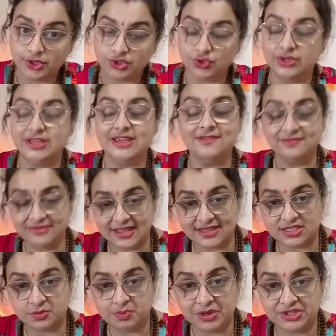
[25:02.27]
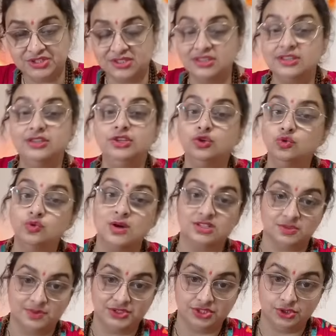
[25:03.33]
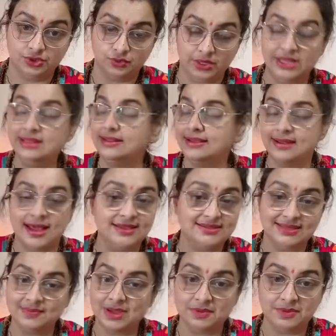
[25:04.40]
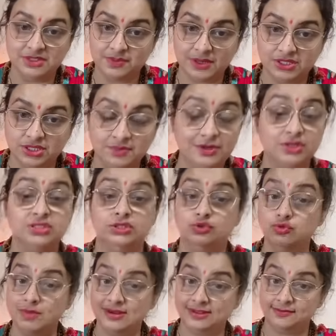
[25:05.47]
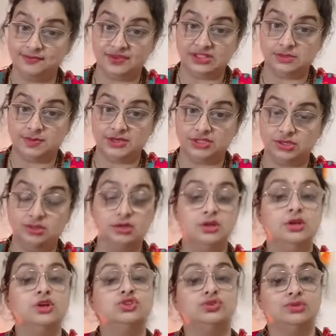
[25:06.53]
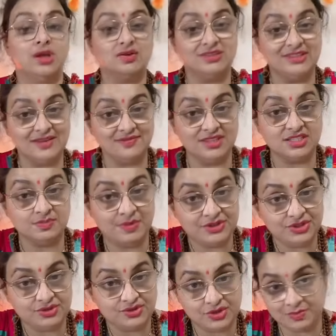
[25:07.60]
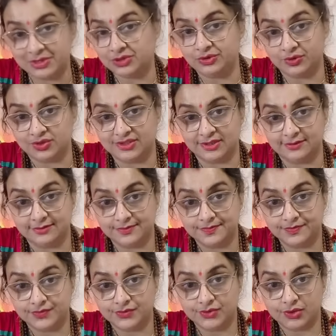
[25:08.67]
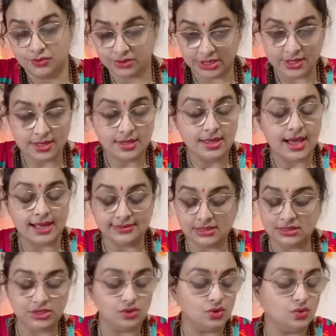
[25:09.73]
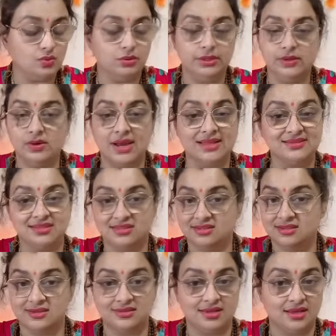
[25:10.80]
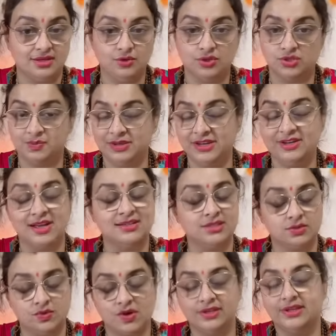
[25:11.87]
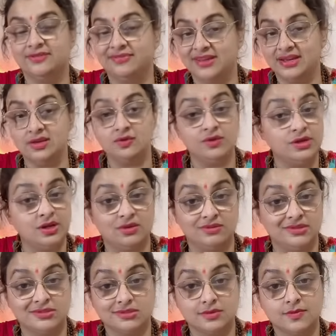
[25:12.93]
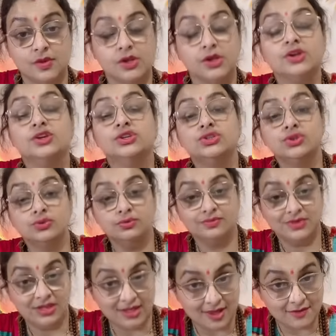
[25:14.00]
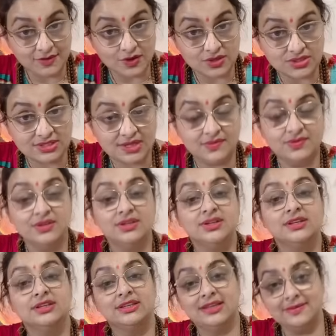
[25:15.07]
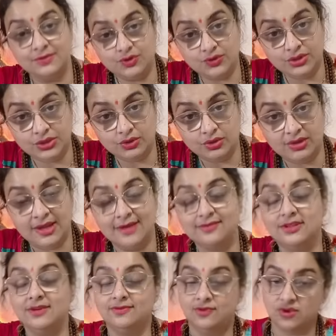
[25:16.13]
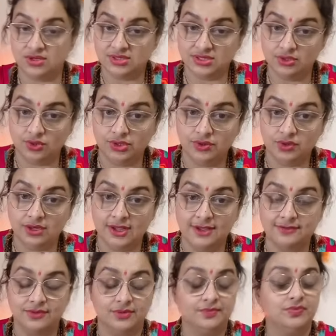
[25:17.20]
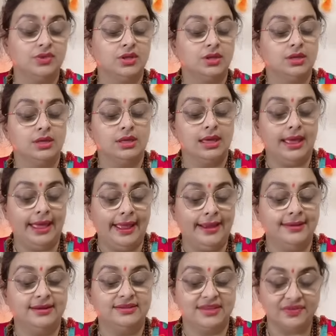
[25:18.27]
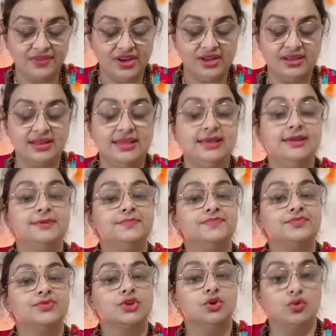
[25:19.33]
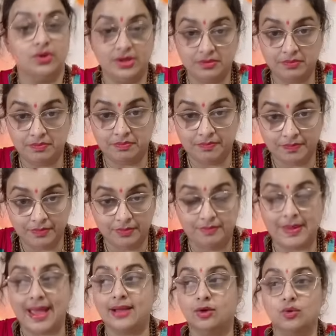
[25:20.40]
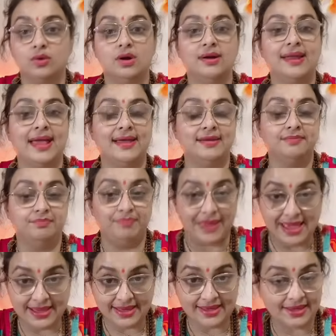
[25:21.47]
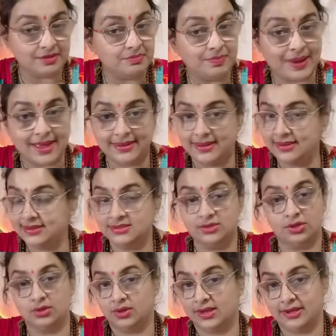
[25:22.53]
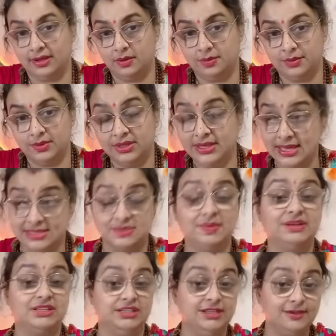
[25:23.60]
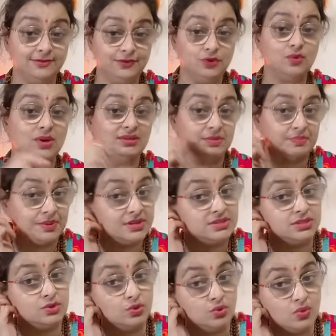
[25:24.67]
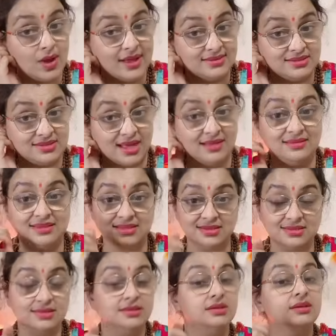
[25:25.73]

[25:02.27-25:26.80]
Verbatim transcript: So if they're special, you are special too. In their eyes, they might be special because you made them feel special. So now give the special treatment to yourself. Okay. I think your, your ancestors and your spirit guys are working very well on this. So love yourself. Keep doing your life. Keep focusing on your life. And definitely going backward and begging and bragging is not going to help. Yes, but if you are the person who has done this,